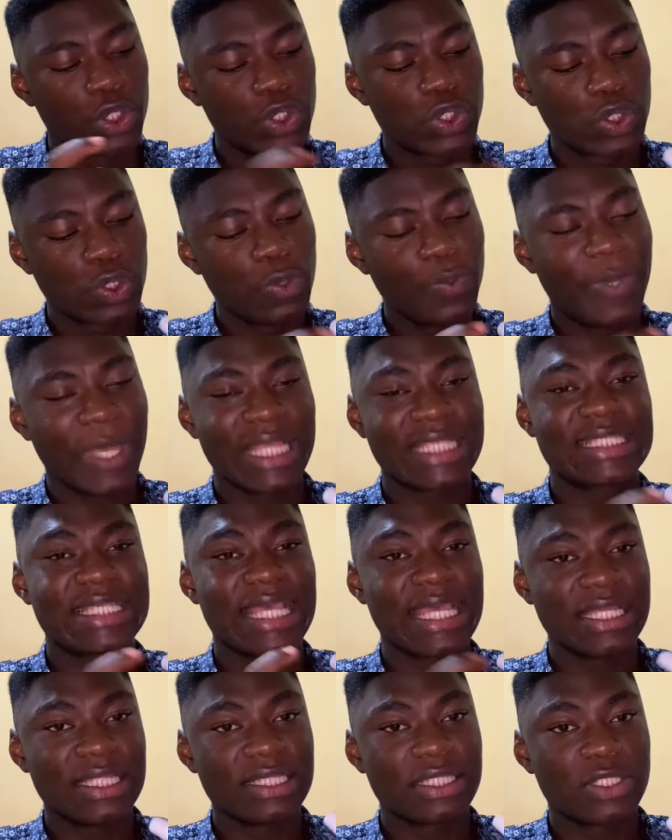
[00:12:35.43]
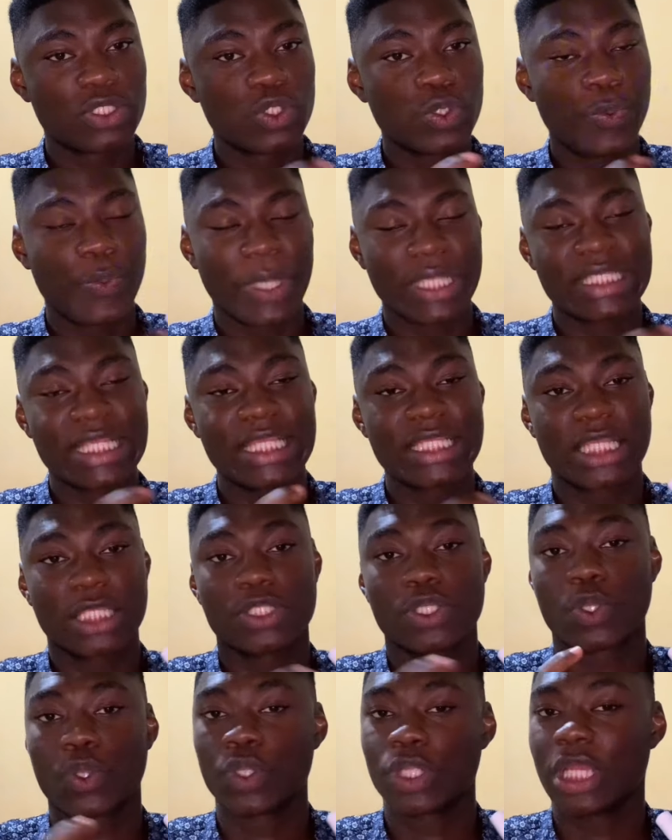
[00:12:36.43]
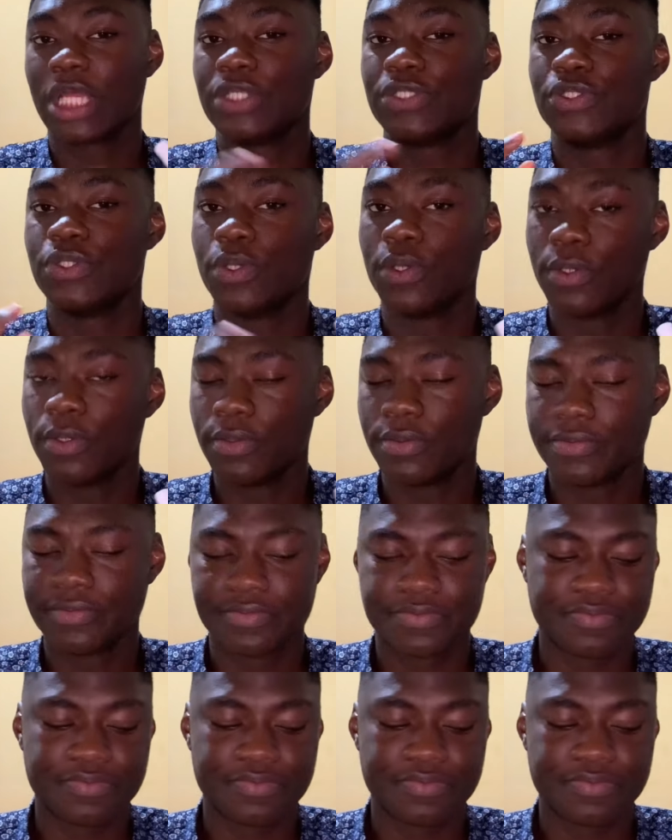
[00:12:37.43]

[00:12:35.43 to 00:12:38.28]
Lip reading: 2% ketoconazole.